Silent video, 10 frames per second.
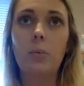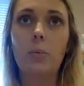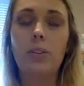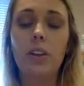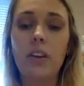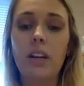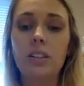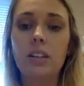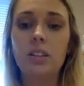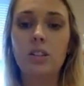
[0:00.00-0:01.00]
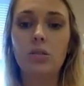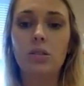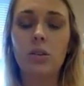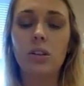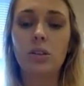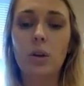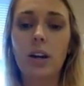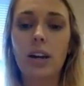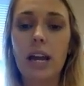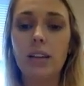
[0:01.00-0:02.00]
Within the incident, two students were
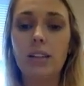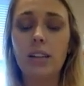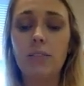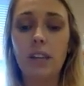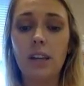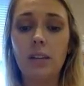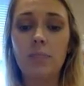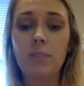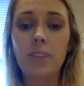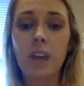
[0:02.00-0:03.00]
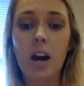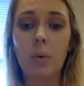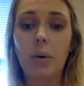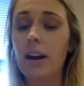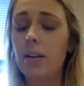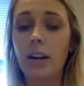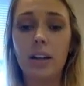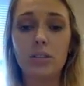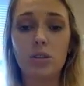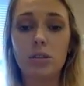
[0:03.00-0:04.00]
on an ATV without
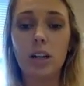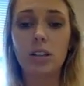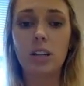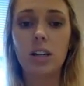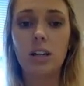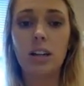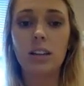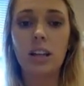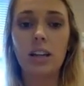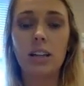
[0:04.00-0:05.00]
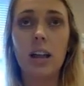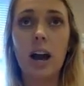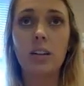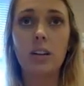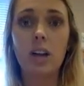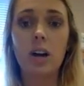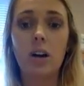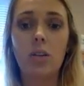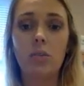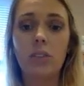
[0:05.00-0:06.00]
any instruction. They did not
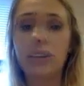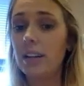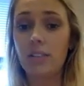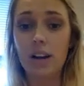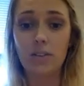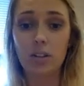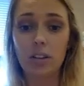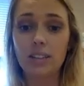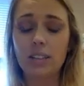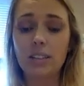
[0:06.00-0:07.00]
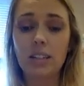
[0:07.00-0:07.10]
know, they didn't even have their license.